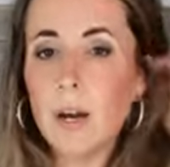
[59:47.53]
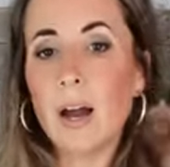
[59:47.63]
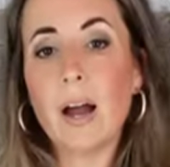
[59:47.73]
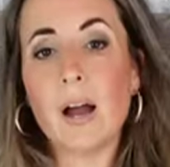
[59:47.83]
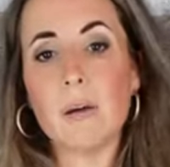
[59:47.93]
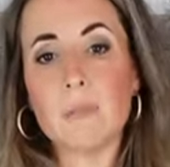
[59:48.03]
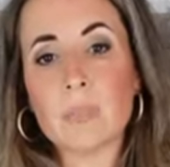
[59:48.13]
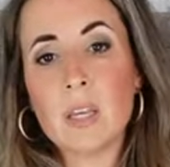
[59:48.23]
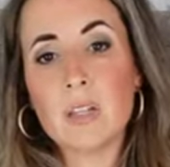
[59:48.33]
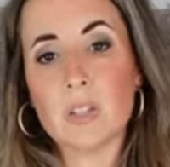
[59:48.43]
Um,
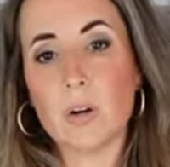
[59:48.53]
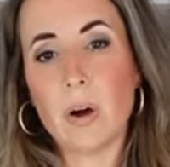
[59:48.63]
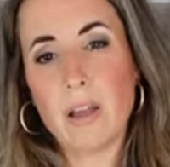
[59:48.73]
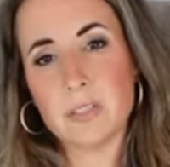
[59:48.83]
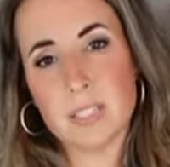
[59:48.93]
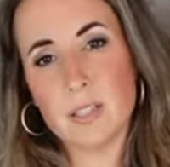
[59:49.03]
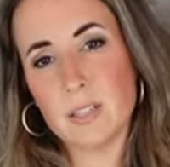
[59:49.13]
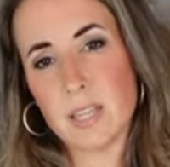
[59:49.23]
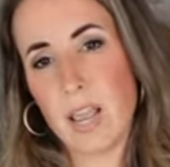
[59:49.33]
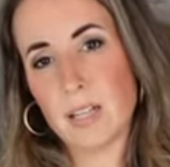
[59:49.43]
so I'd still
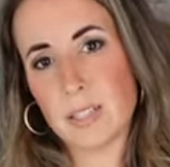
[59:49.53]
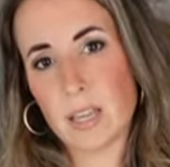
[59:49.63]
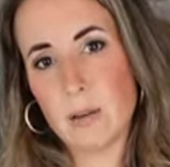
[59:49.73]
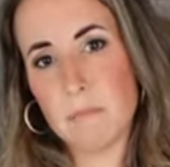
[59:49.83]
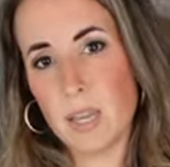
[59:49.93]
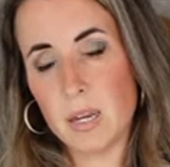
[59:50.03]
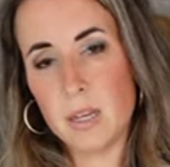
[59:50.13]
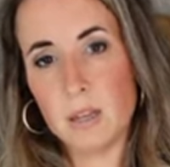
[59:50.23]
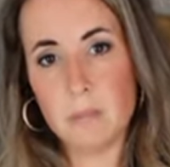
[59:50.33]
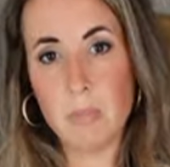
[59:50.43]
say it's like a mid,
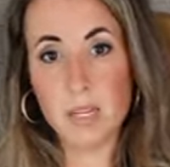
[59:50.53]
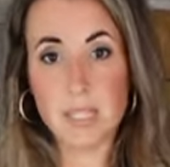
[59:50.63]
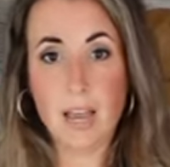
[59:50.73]
mid to